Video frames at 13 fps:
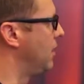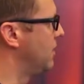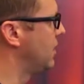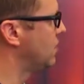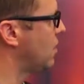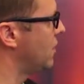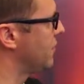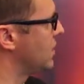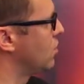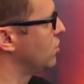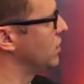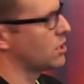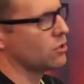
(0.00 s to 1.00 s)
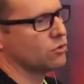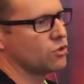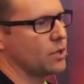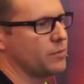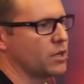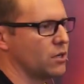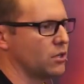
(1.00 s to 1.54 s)
These aren't the only
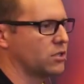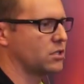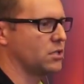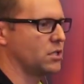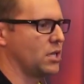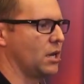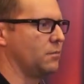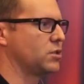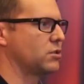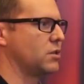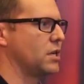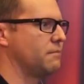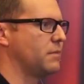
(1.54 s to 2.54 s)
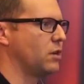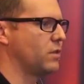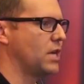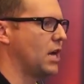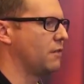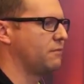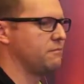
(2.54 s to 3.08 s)
contributors to the upstream, but we
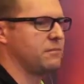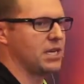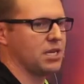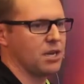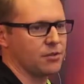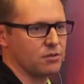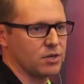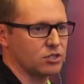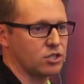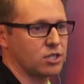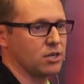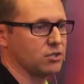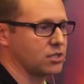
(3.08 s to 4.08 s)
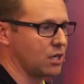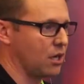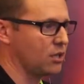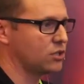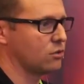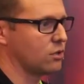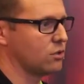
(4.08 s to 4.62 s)
have many other engineers that
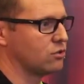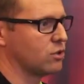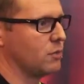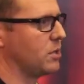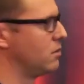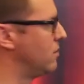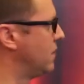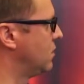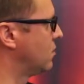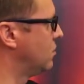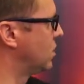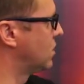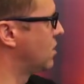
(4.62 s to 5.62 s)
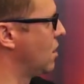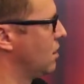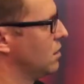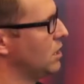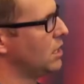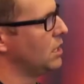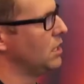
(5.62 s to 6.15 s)
also contribute. These are just our
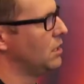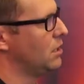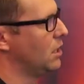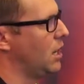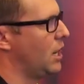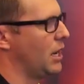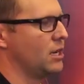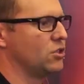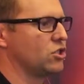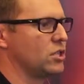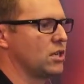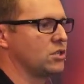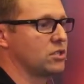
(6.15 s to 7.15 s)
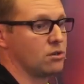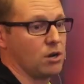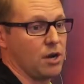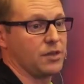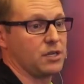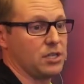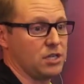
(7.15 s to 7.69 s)
engineers that are
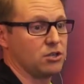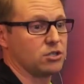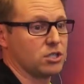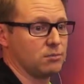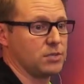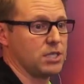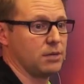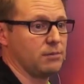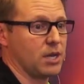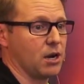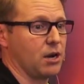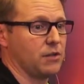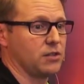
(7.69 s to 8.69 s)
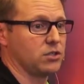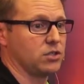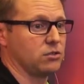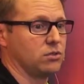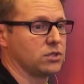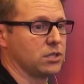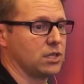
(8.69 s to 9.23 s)
on the leadership team there on the
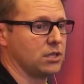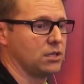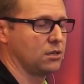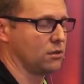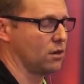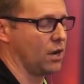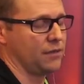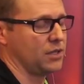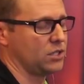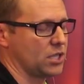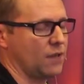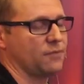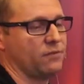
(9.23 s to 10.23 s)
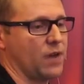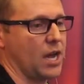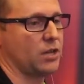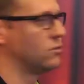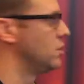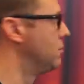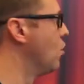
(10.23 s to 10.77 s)
SUSE, or on the SEF
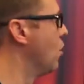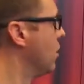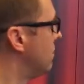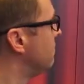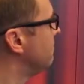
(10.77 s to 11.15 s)
Advisory Board.